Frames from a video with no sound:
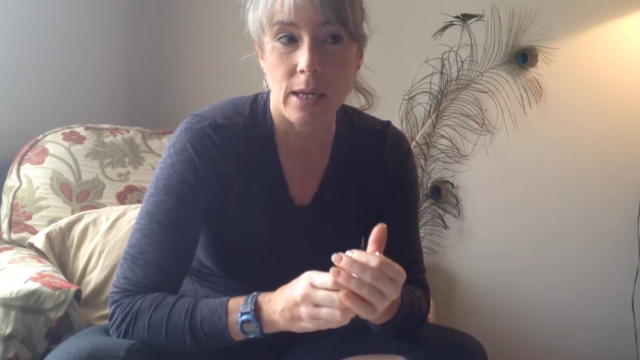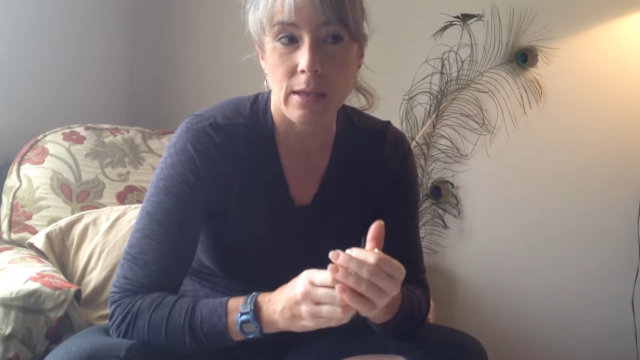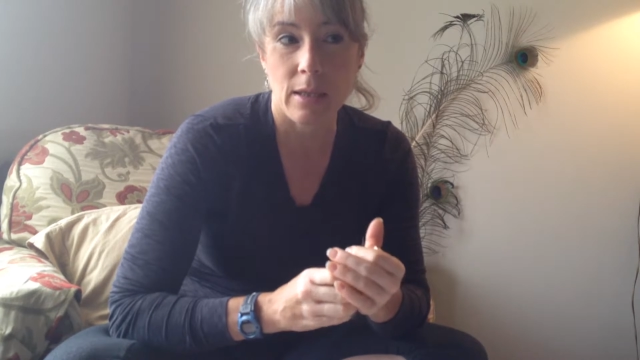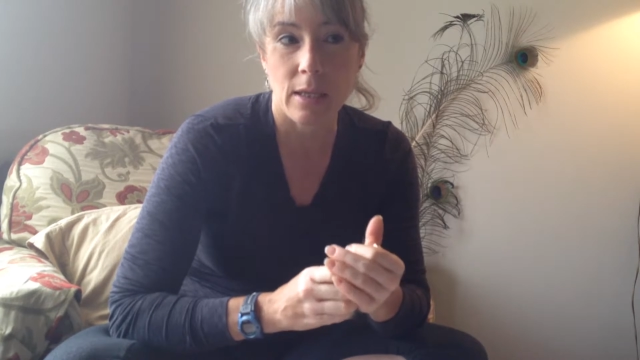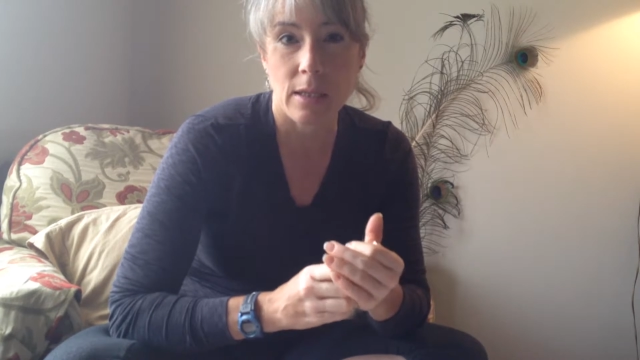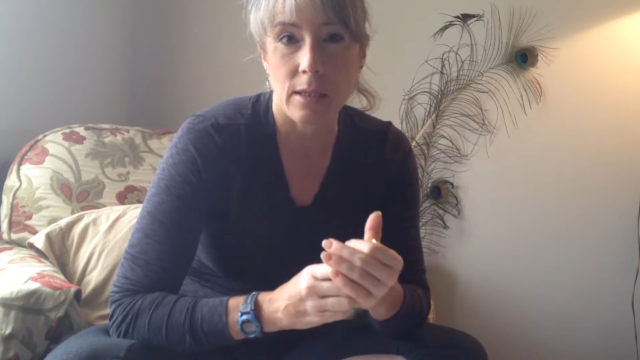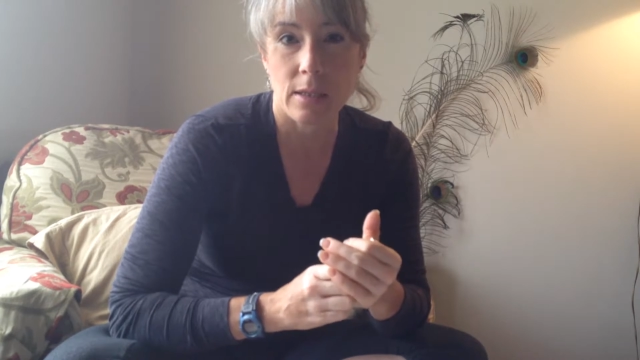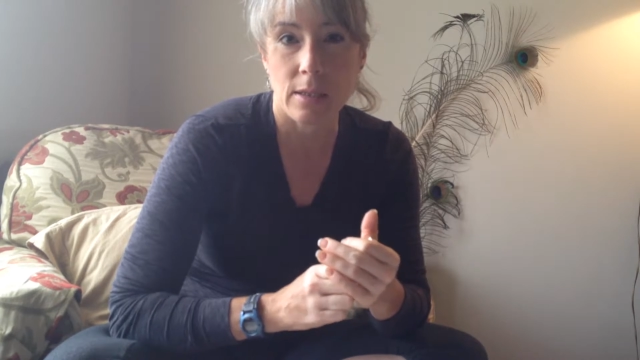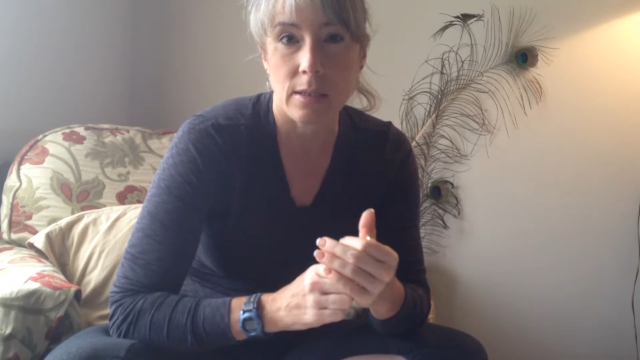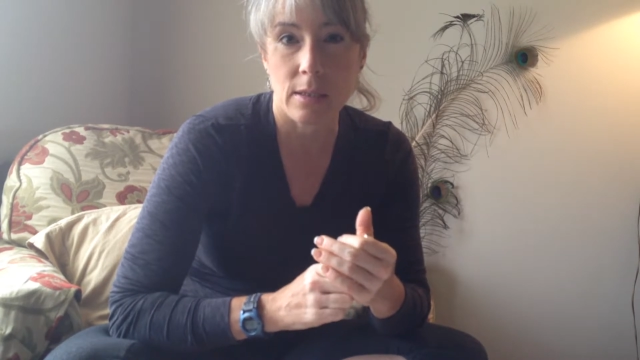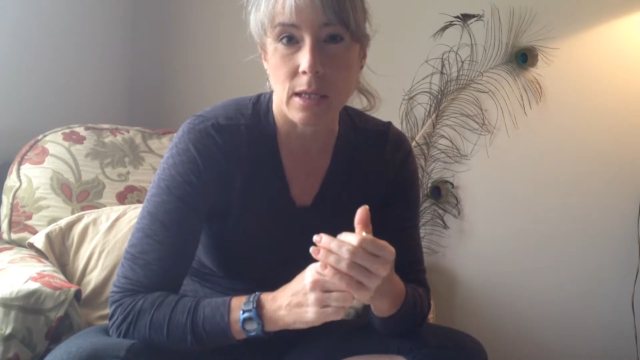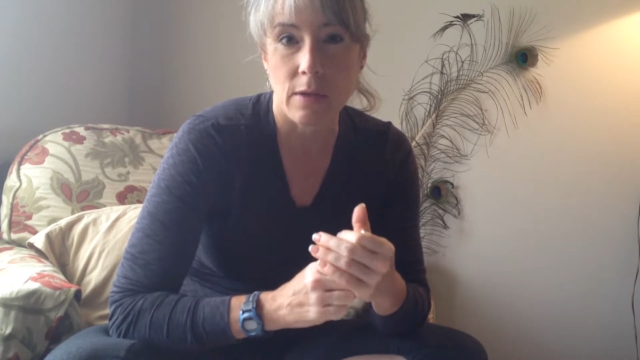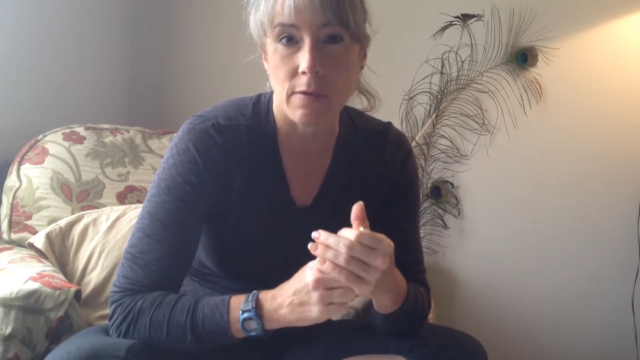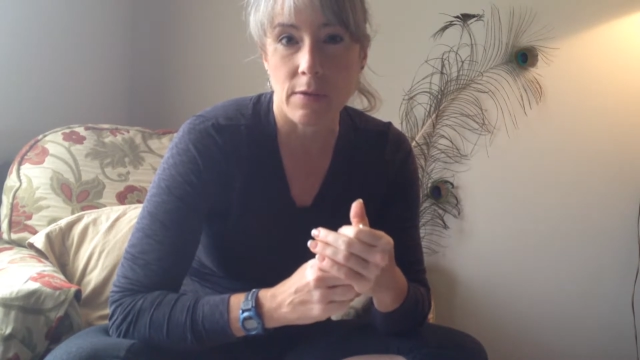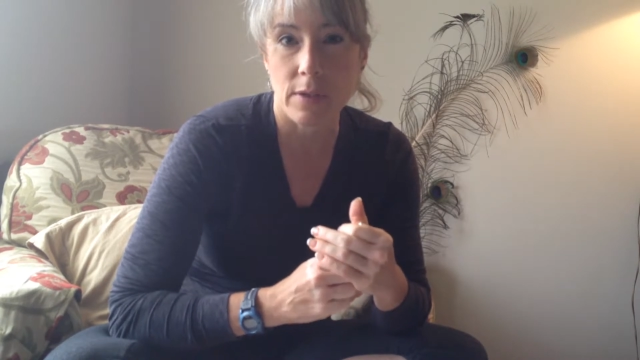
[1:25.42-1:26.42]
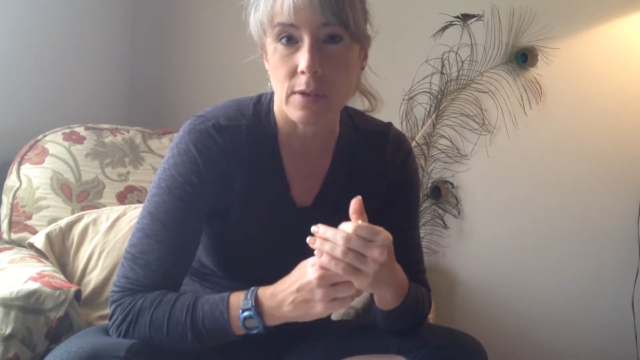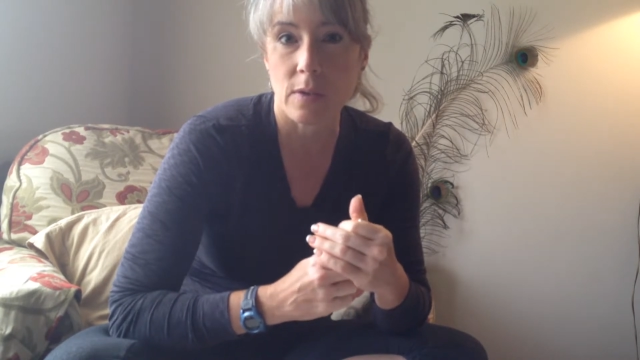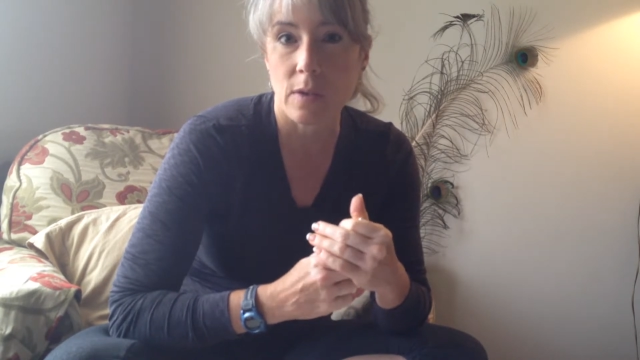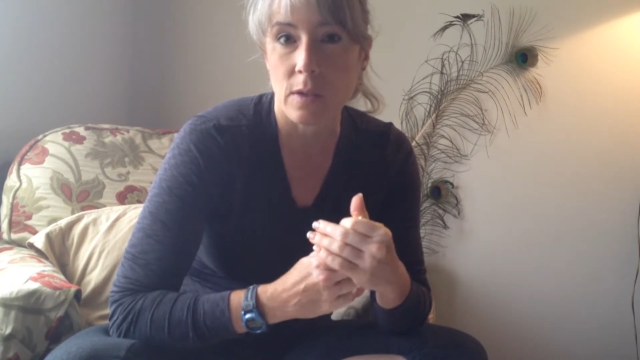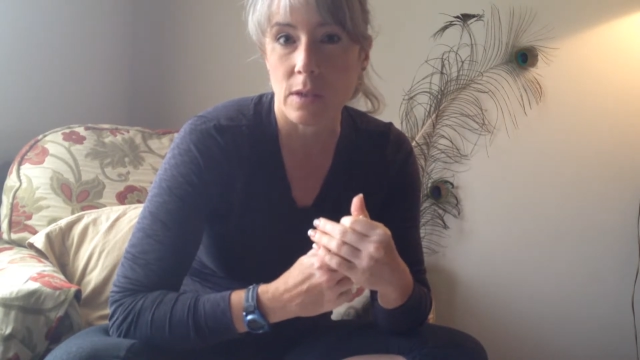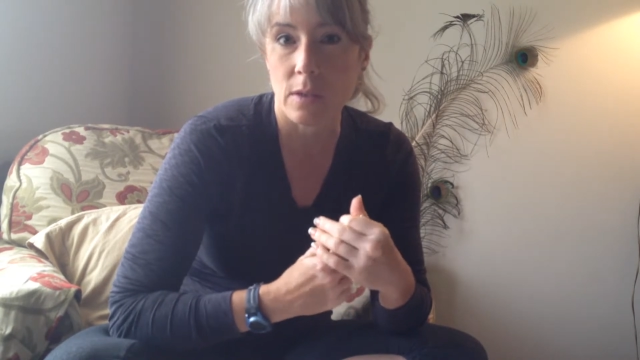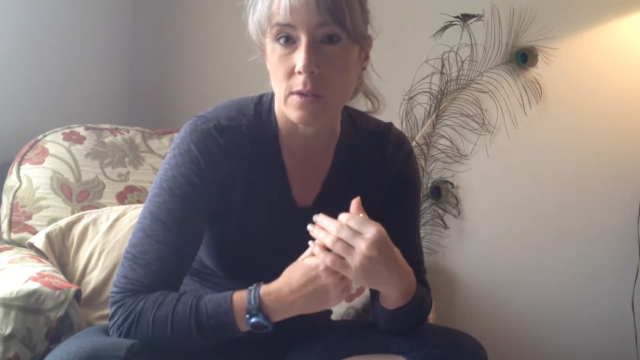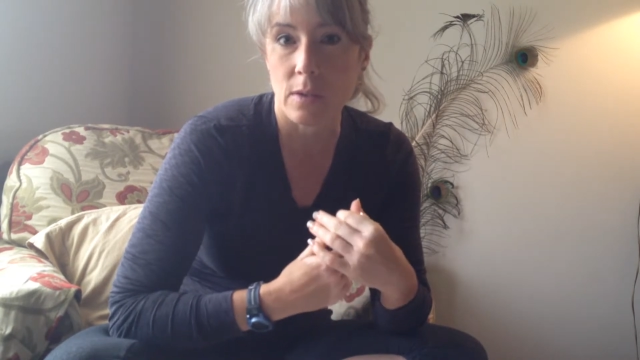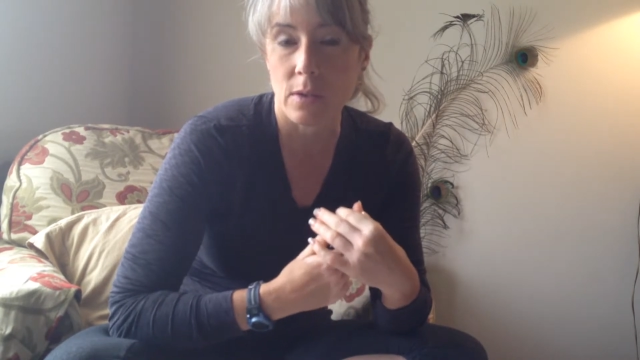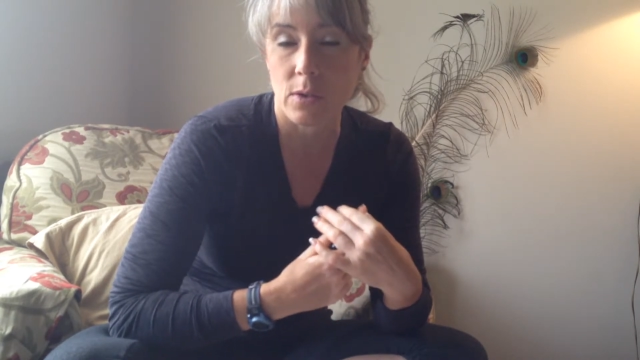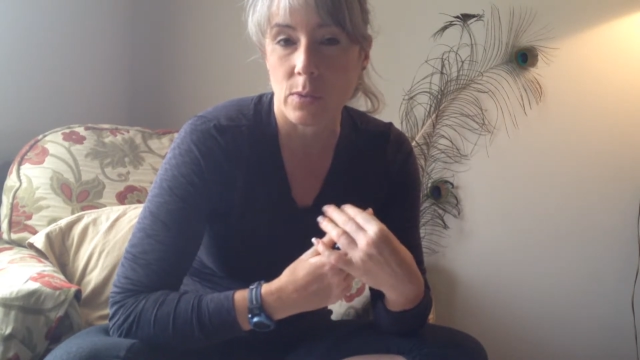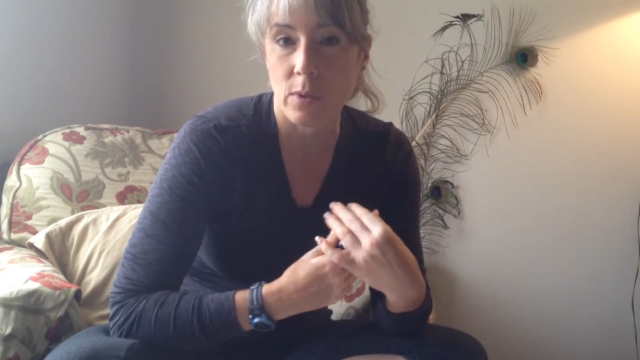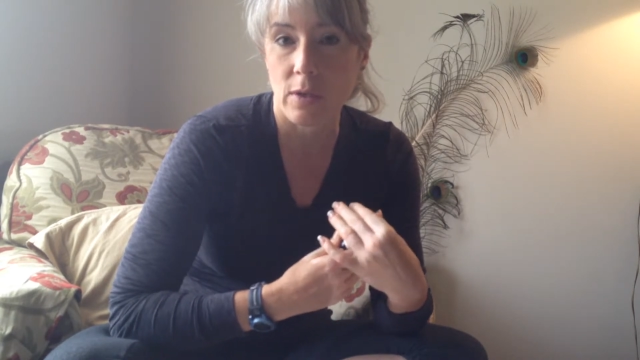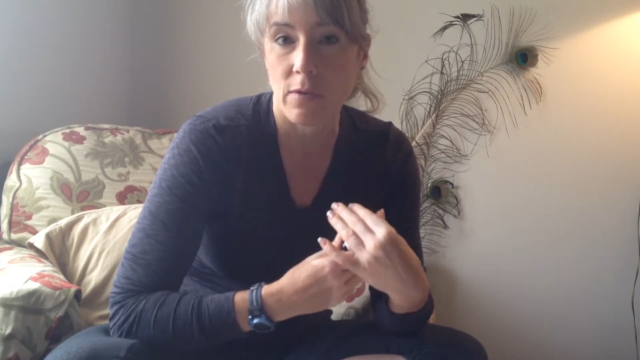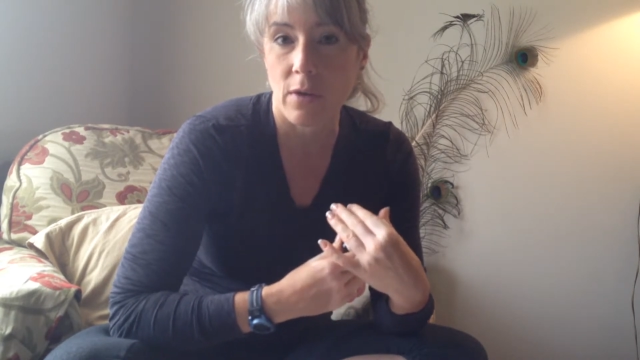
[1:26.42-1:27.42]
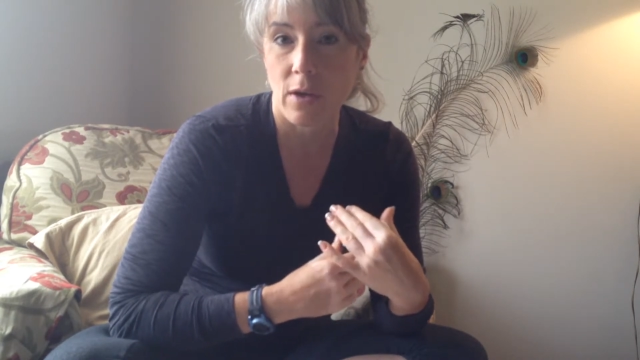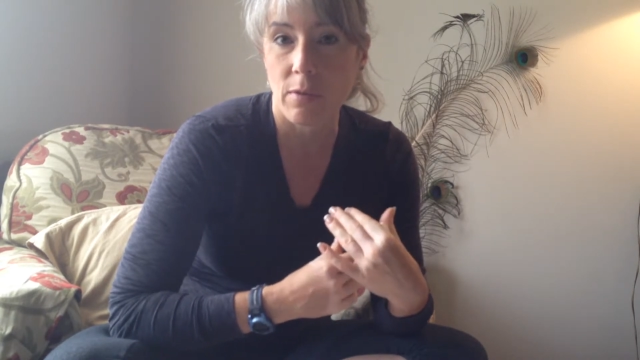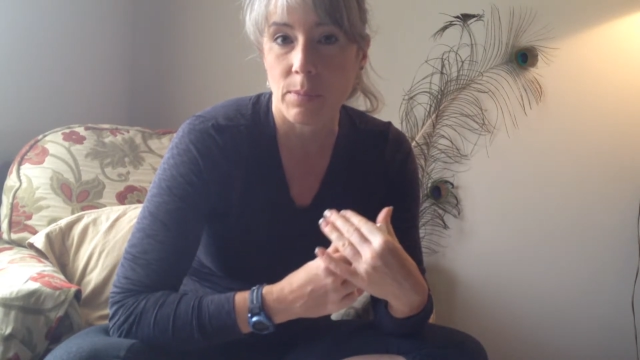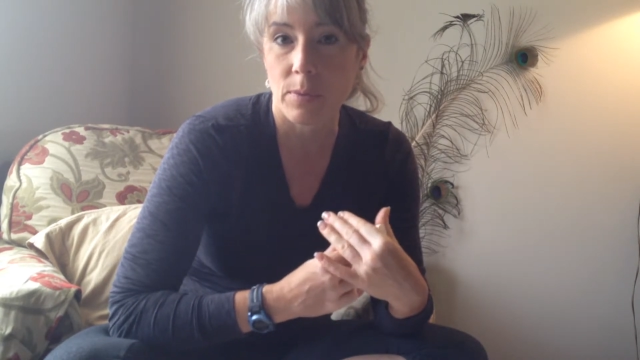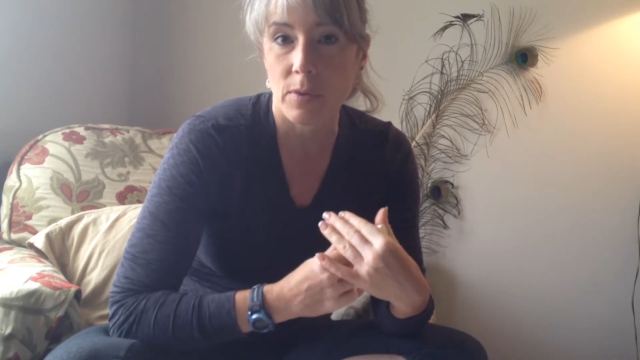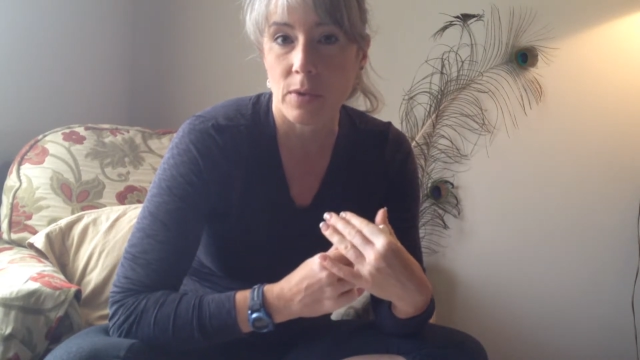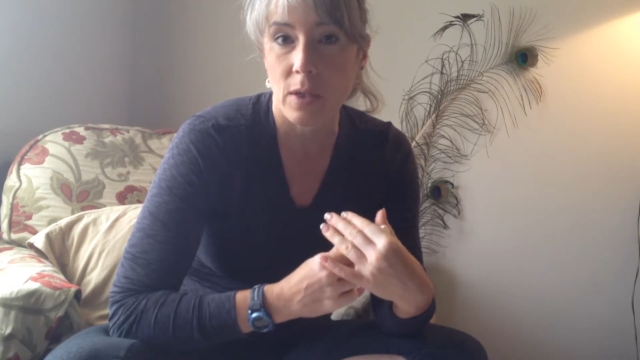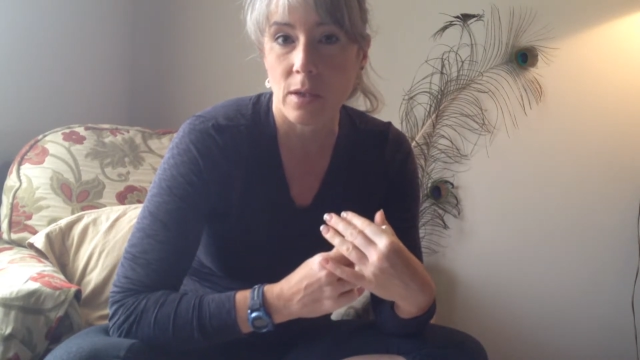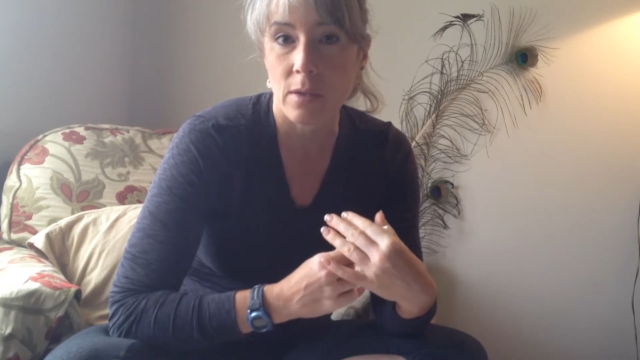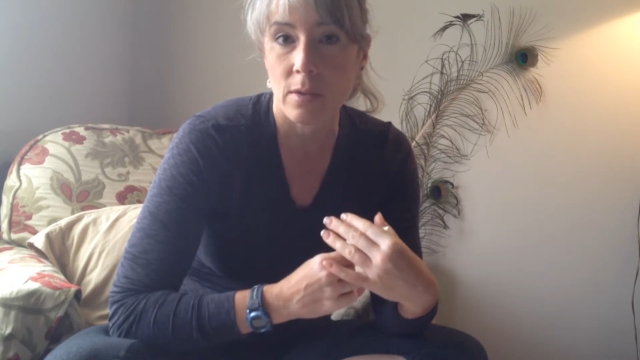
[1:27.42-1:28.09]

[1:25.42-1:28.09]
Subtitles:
I think the safest is the 25%.